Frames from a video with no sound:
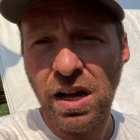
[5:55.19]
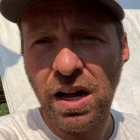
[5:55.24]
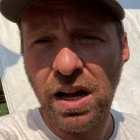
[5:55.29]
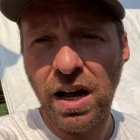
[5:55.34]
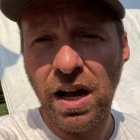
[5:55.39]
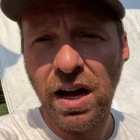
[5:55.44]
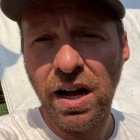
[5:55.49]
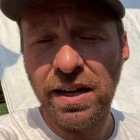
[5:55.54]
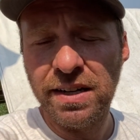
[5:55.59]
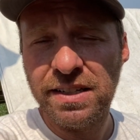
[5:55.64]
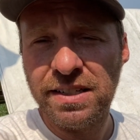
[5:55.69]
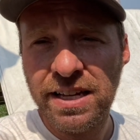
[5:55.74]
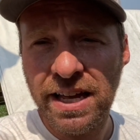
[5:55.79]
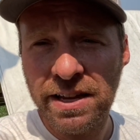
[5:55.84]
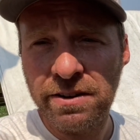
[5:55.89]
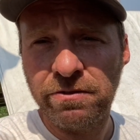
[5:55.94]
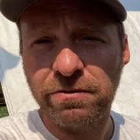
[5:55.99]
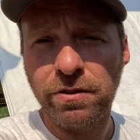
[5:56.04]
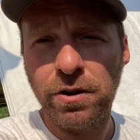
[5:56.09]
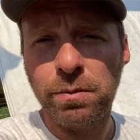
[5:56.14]
uh,
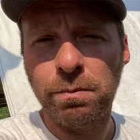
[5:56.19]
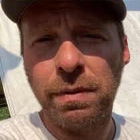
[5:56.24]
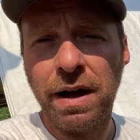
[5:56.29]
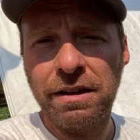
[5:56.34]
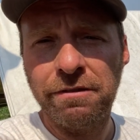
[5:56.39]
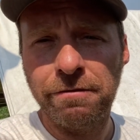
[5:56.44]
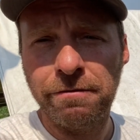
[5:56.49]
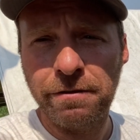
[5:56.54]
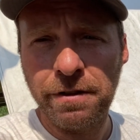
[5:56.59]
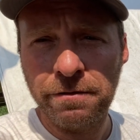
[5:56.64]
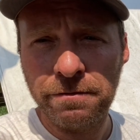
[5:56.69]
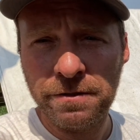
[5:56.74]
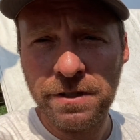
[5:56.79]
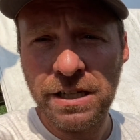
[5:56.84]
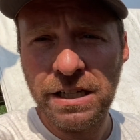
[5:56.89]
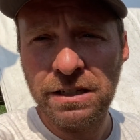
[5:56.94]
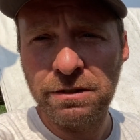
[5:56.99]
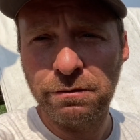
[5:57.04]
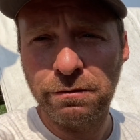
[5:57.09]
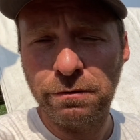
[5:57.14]
ten foot by
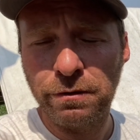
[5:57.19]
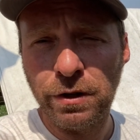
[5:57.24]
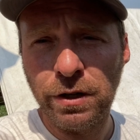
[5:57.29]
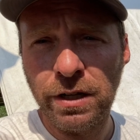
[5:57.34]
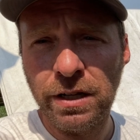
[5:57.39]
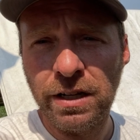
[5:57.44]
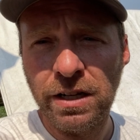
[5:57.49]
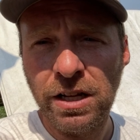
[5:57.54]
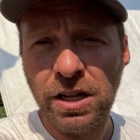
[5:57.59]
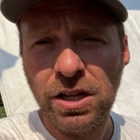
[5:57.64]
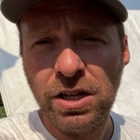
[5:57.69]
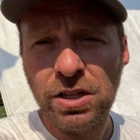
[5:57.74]
fifteen foot,